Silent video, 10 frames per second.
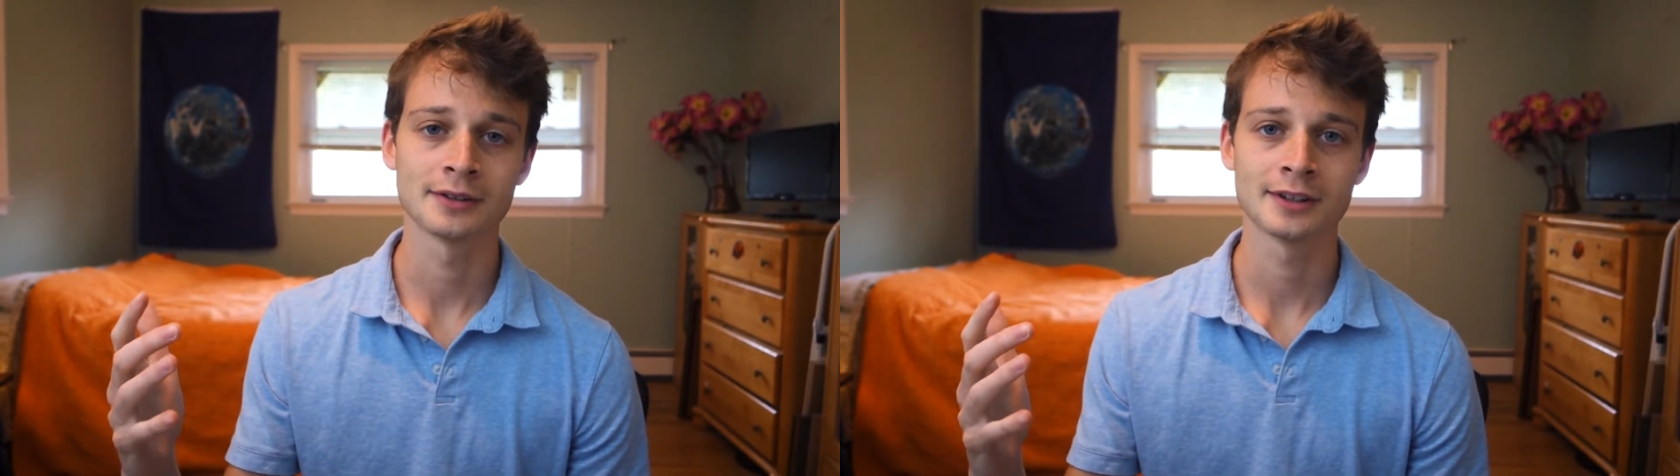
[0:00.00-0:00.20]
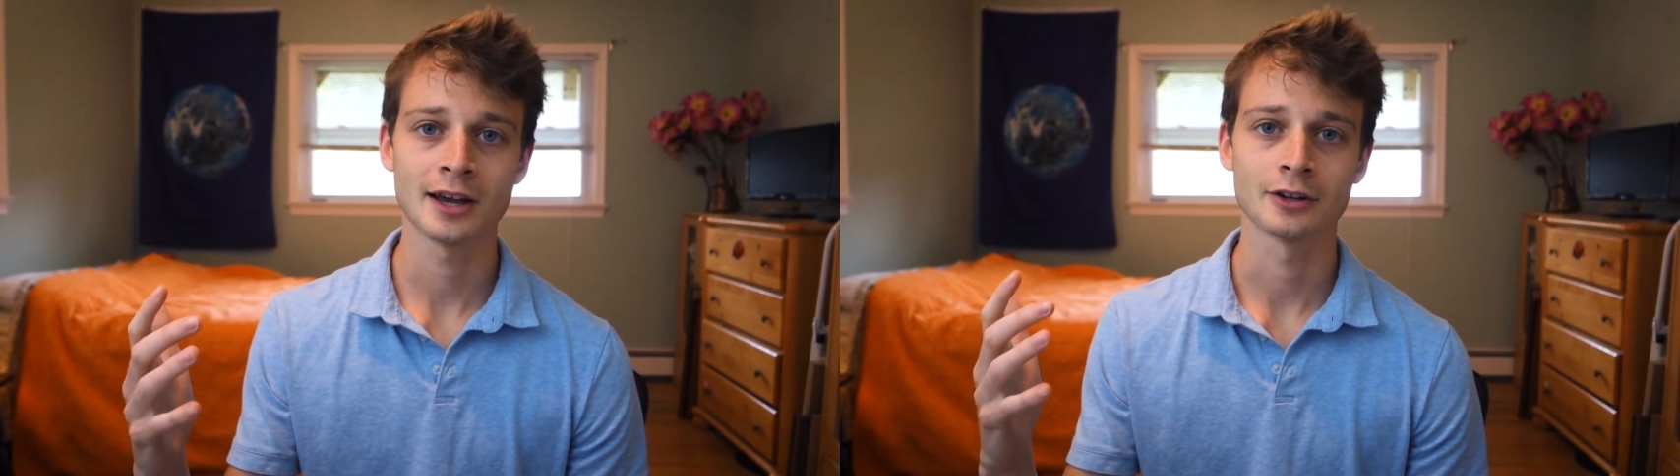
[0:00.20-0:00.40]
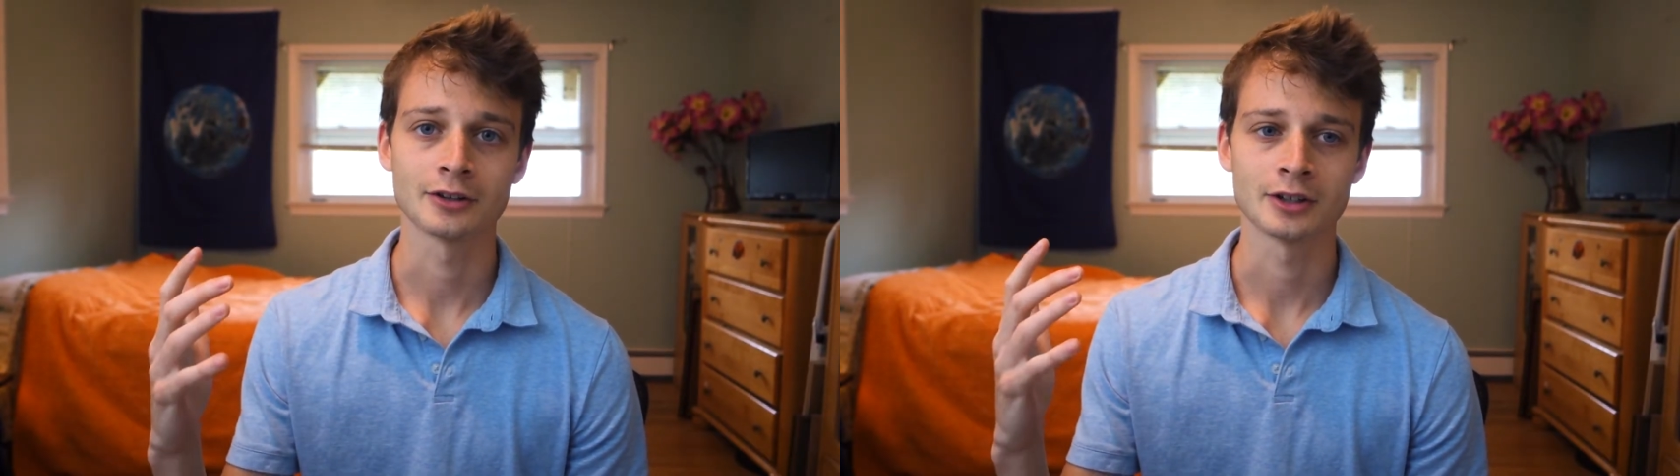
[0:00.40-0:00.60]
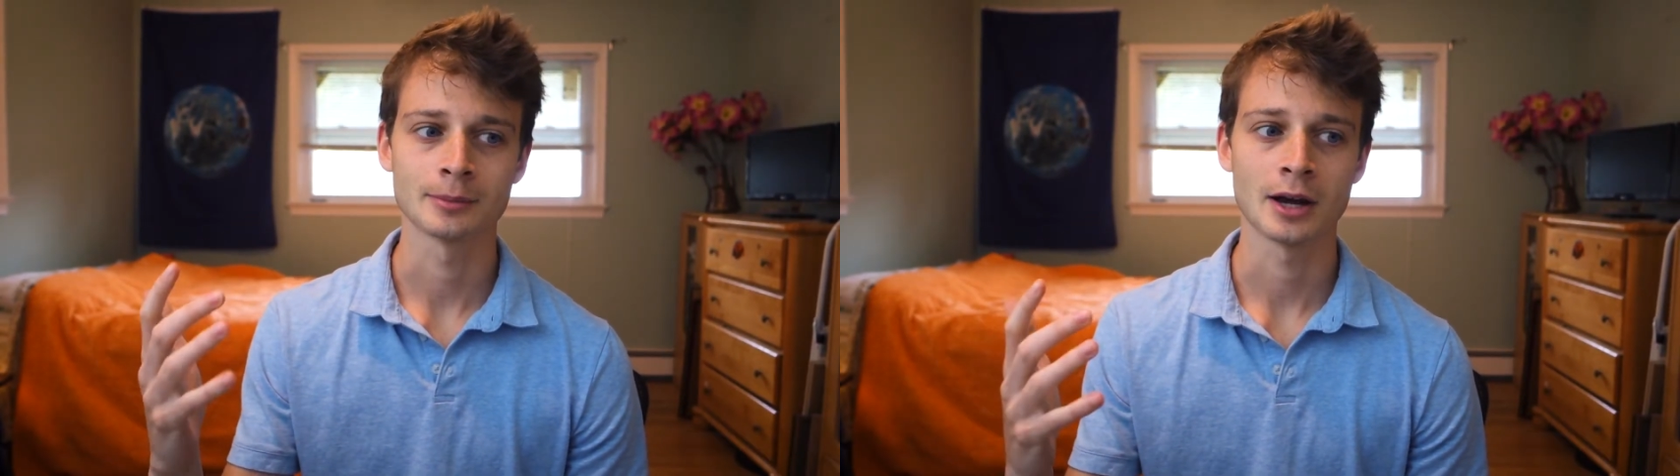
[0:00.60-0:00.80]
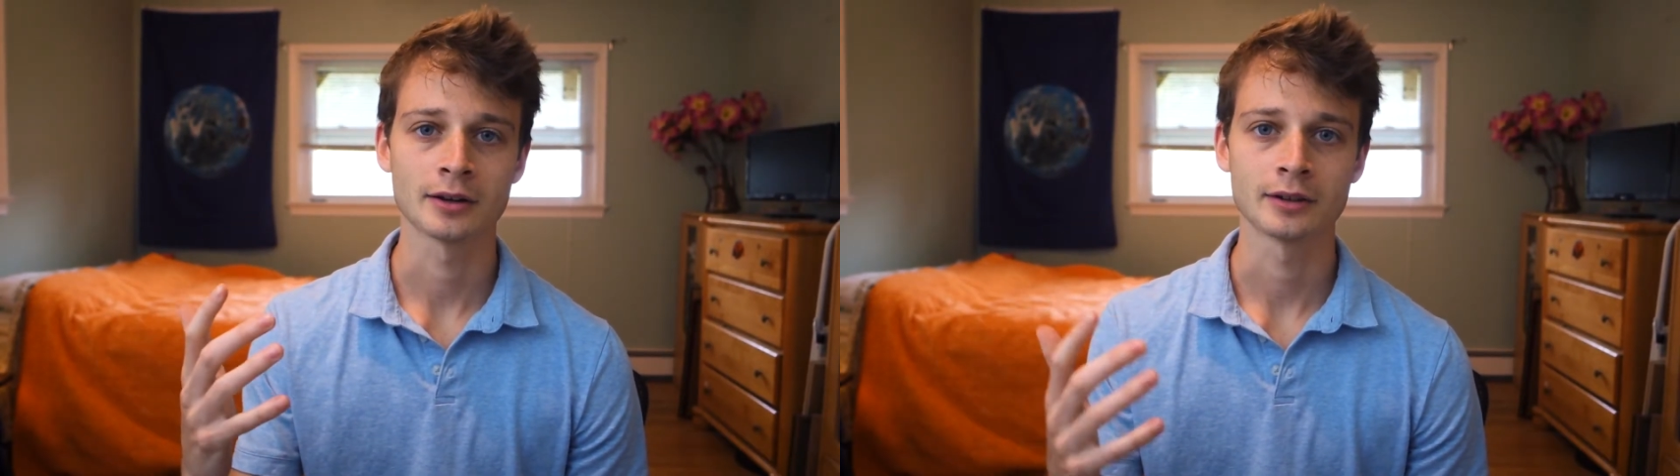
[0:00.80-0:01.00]
Seattle in
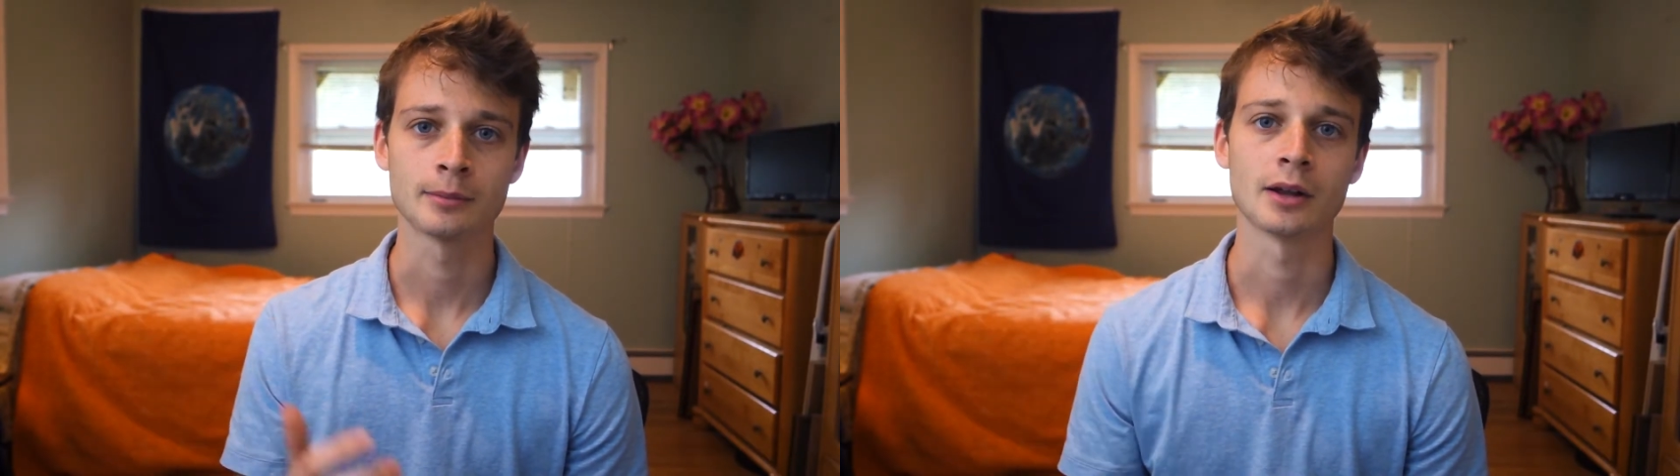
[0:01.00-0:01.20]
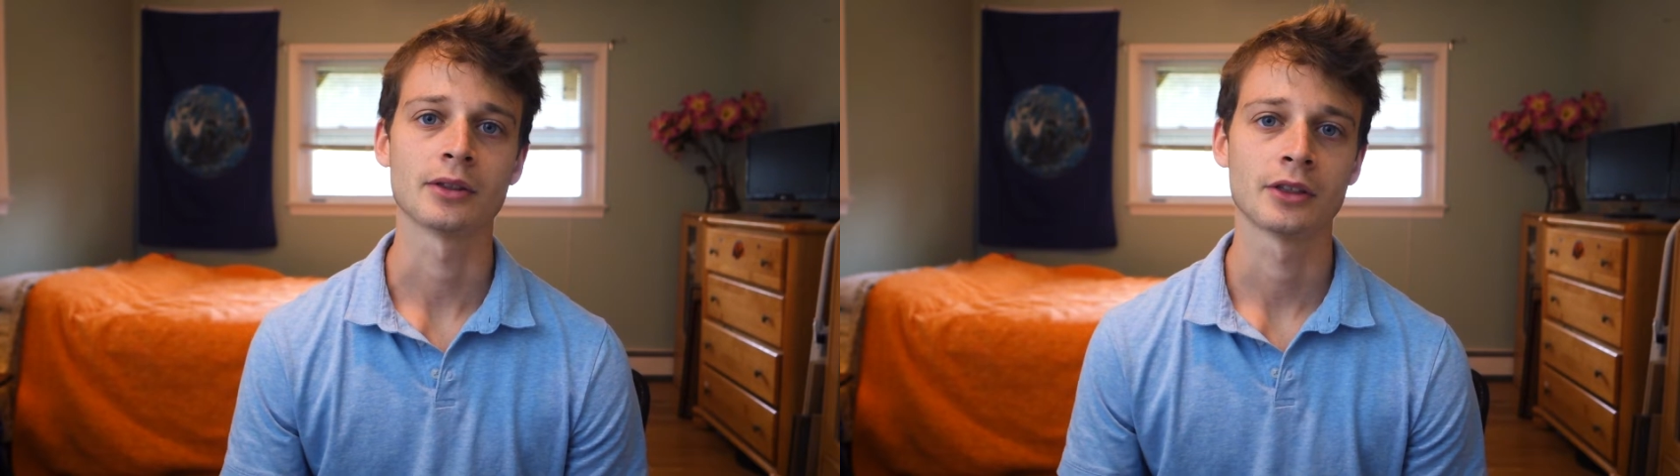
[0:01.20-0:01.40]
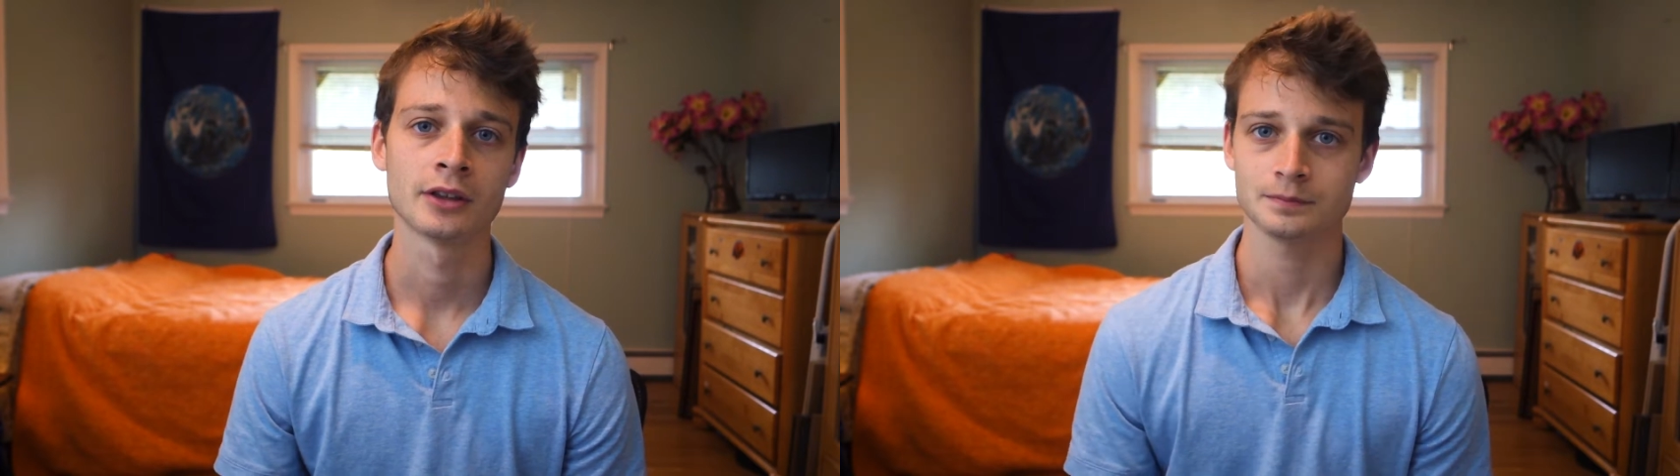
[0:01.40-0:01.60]
about a month.